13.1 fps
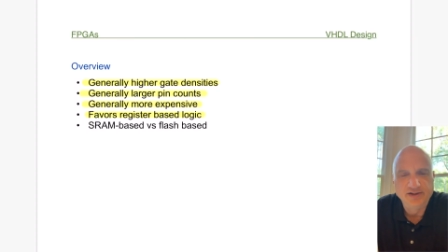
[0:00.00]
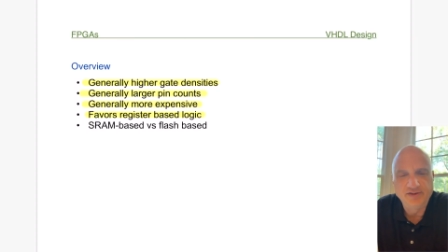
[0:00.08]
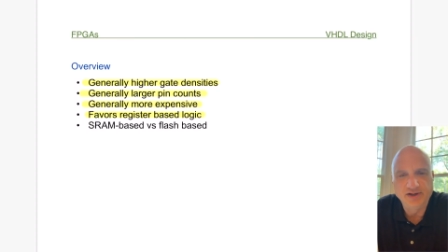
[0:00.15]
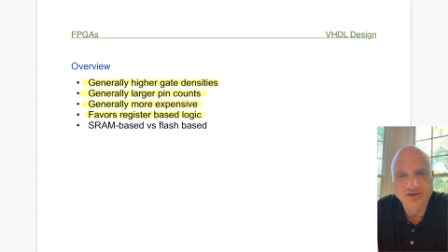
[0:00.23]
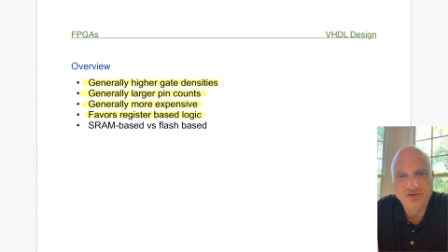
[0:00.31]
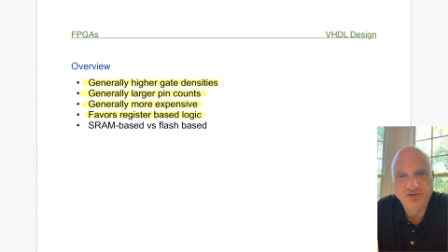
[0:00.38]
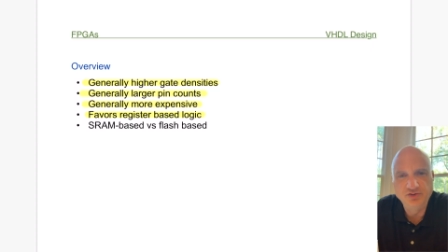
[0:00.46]

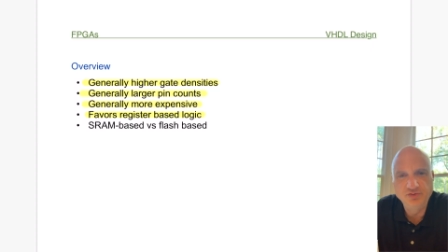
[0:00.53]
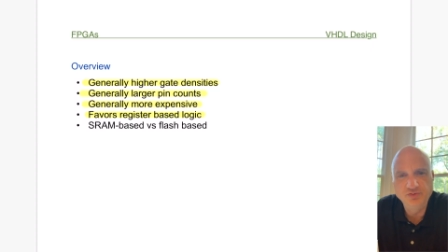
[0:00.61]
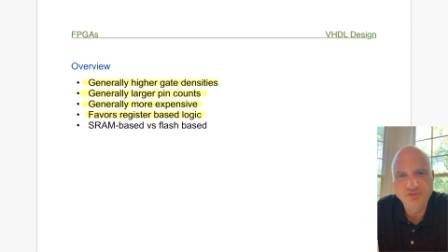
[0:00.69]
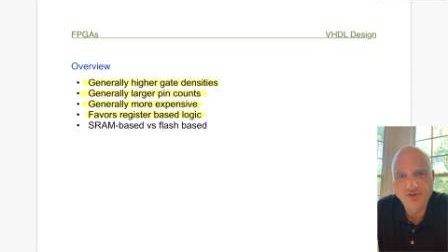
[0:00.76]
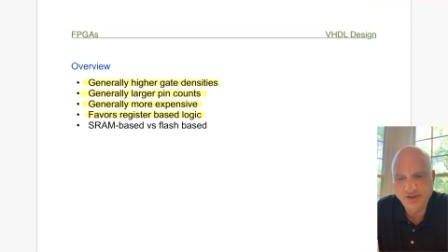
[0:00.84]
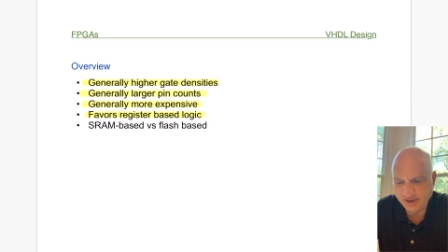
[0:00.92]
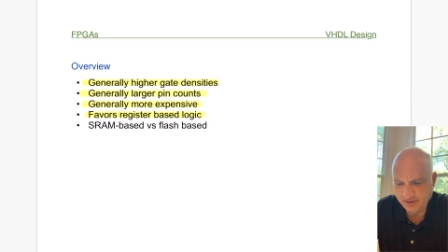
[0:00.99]
they do
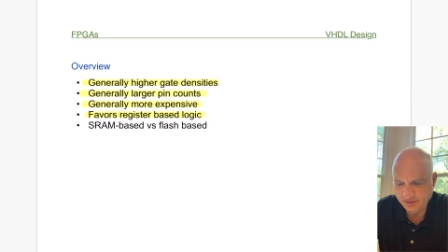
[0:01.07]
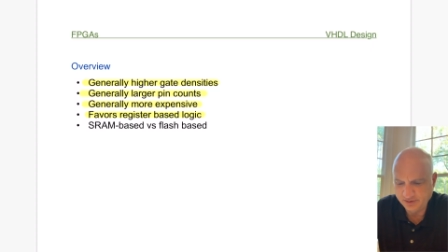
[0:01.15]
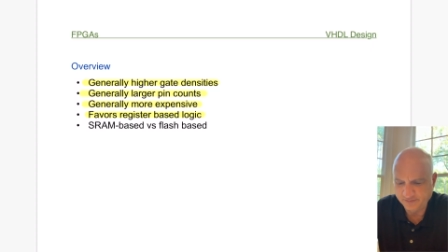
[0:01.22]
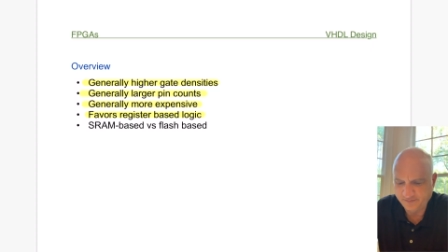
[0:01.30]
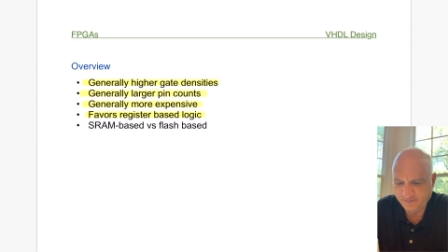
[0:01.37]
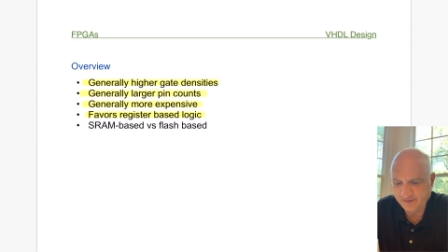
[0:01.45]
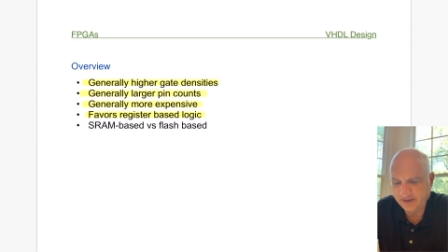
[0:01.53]
tend to
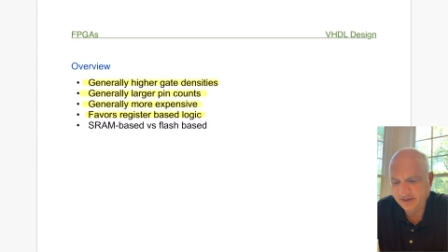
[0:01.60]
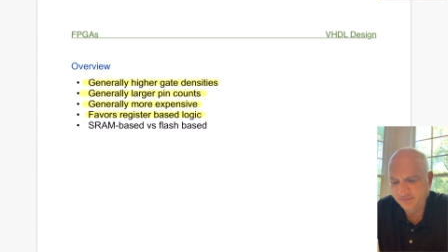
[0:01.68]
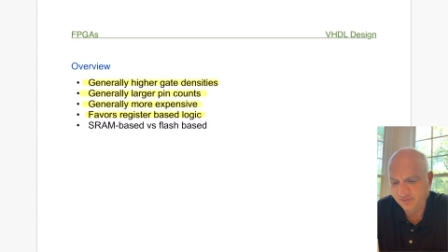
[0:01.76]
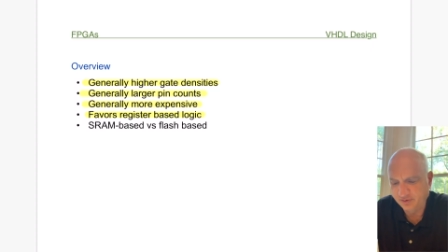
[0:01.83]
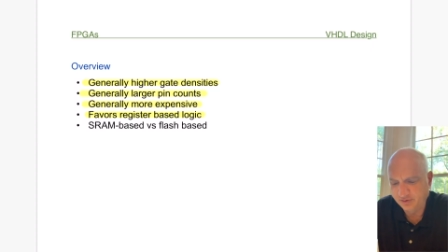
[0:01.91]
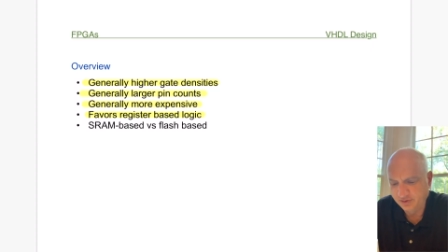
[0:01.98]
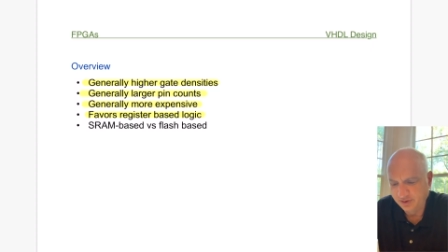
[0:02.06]

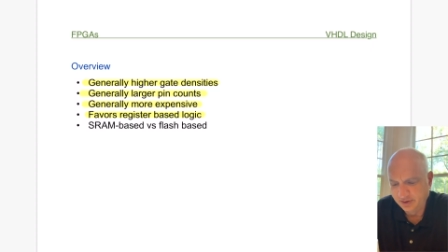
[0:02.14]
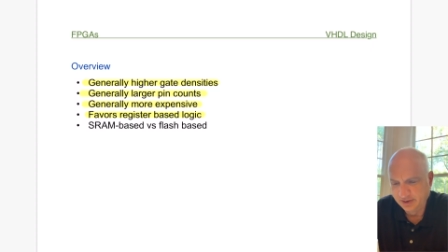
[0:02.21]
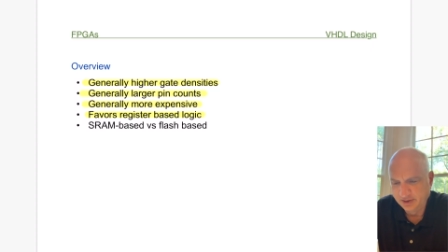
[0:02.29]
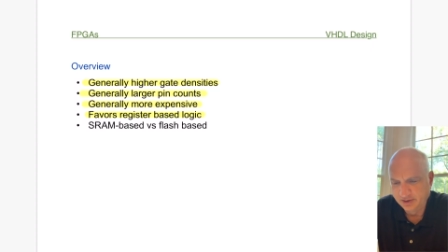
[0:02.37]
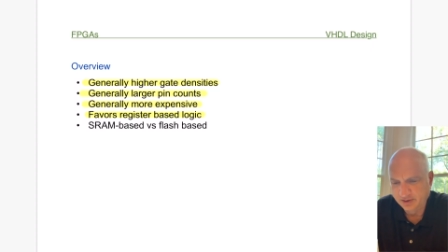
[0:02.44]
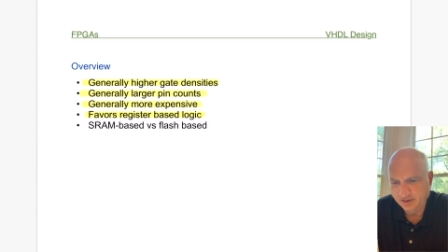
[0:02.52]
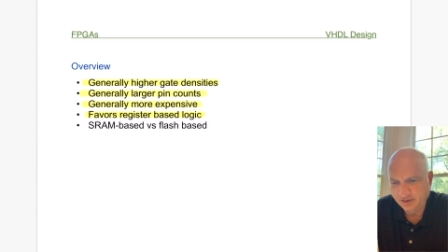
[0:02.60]
favor
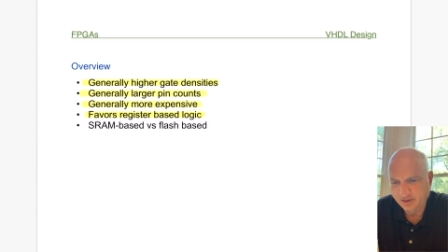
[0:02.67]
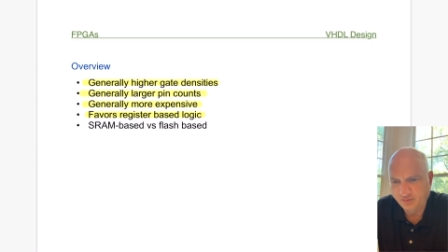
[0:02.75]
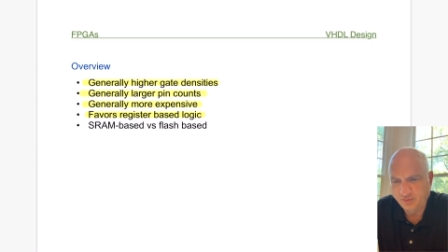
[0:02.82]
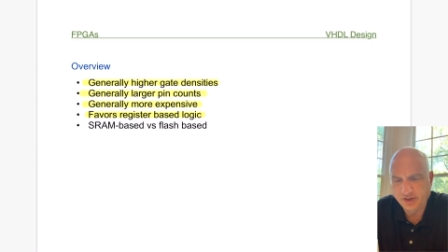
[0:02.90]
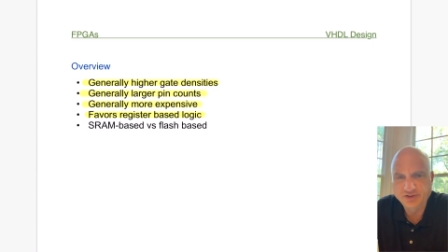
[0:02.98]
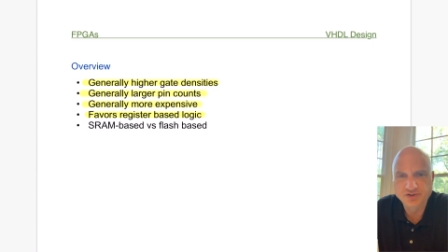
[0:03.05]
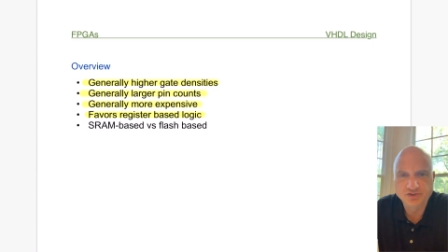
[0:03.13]

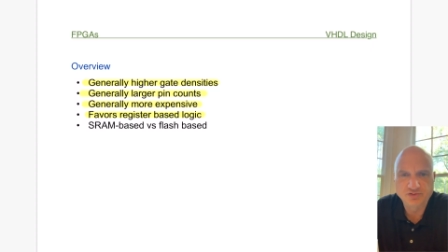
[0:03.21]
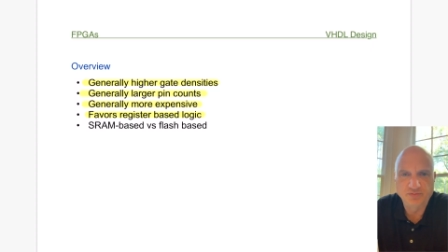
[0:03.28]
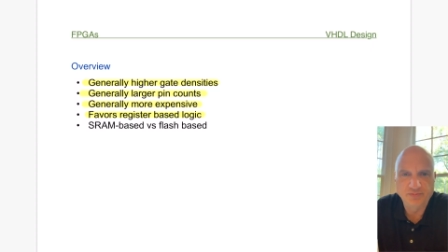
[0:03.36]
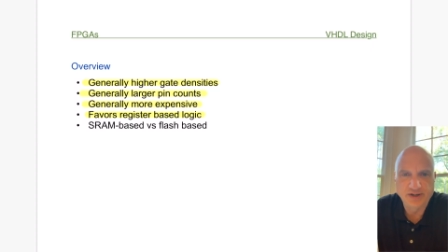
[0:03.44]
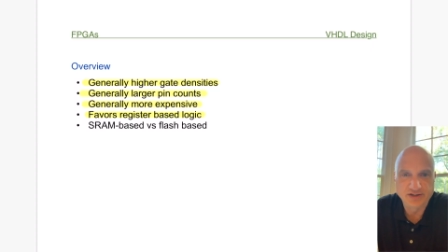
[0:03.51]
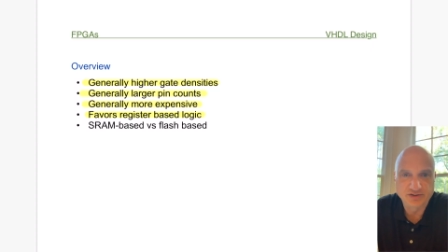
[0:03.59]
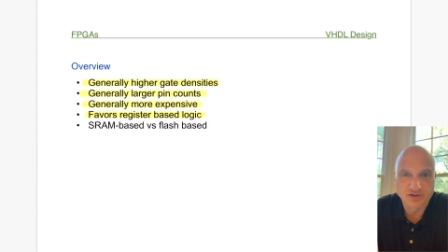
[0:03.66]

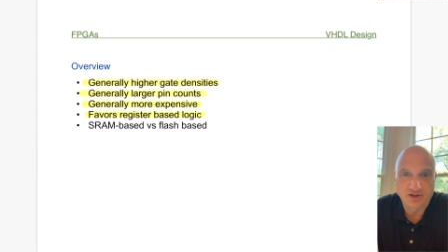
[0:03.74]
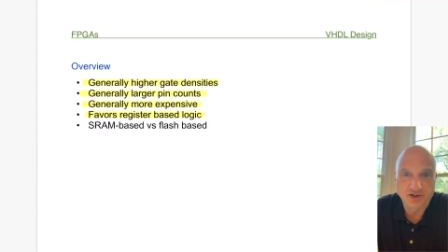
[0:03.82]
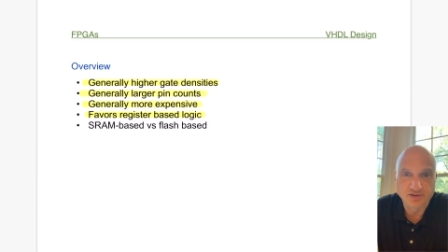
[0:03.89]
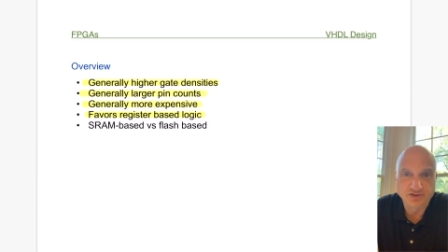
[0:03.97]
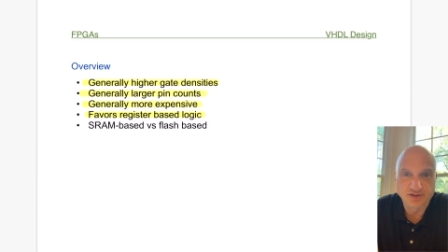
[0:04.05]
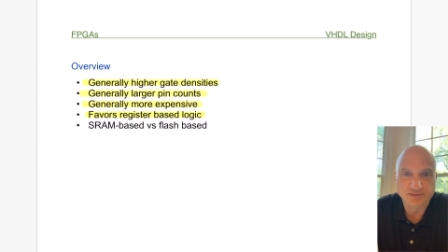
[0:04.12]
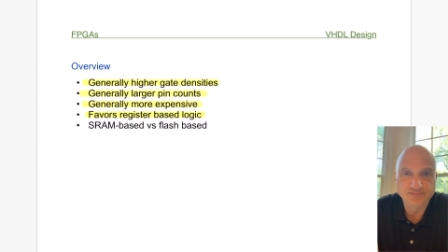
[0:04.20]
register-based
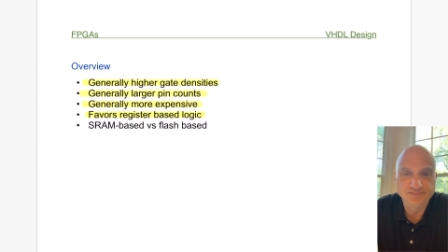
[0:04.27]
logic.